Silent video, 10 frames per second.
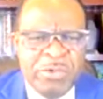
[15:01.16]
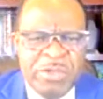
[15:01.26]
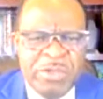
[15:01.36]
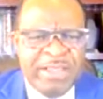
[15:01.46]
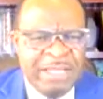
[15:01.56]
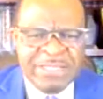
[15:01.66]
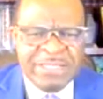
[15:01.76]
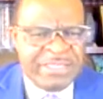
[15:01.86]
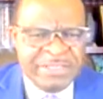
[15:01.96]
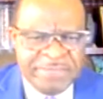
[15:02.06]
well. That's
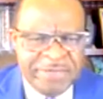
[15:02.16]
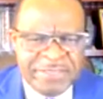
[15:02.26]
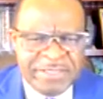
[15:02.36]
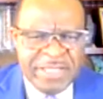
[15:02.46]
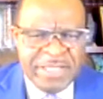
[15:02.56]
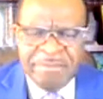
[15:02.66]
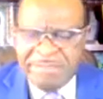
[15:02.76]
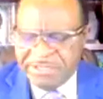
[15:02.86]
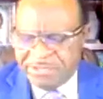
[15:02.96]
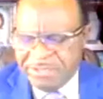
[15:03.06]
his first
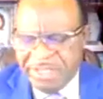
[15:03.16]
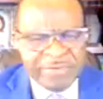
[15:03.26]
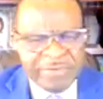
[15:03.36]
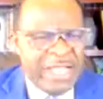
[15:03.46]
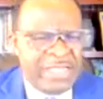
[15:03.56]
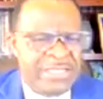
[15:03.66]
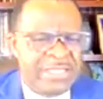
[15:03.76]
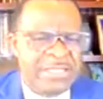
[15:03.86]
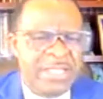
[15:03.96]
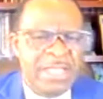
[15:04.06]
mental health
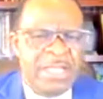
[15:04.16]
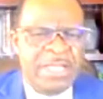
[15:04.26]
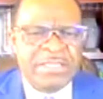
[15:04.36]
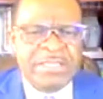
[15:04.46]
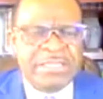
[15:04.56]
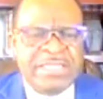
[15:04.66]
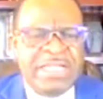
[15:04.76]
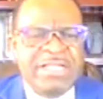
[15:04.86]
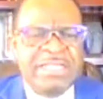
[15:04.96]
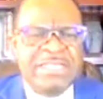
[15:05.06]
crisis. So the
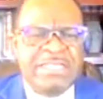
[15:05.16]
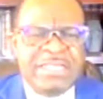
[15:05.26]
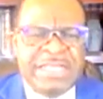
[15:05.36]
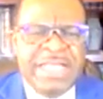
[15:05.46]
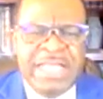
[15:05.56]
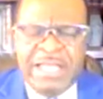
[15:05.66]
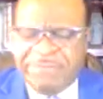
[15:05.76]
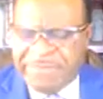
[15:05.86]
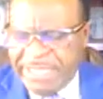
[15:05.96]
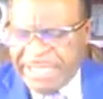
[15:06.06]
second day after he